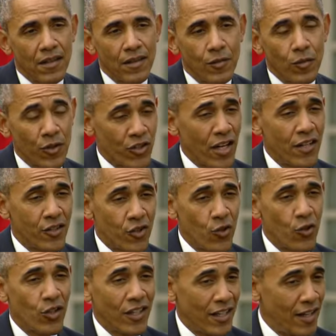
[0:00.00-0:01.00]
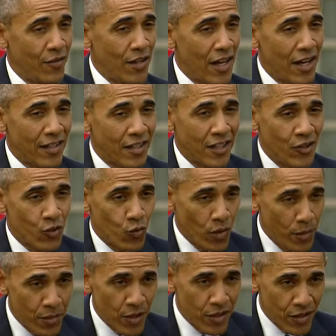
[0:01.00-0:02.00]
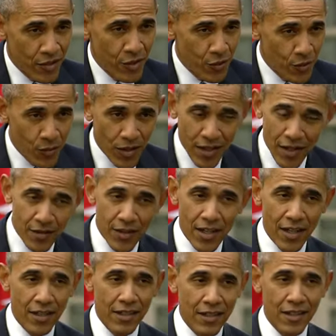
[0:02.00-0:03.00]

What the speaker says: which I certainly have not contributed to, I have not,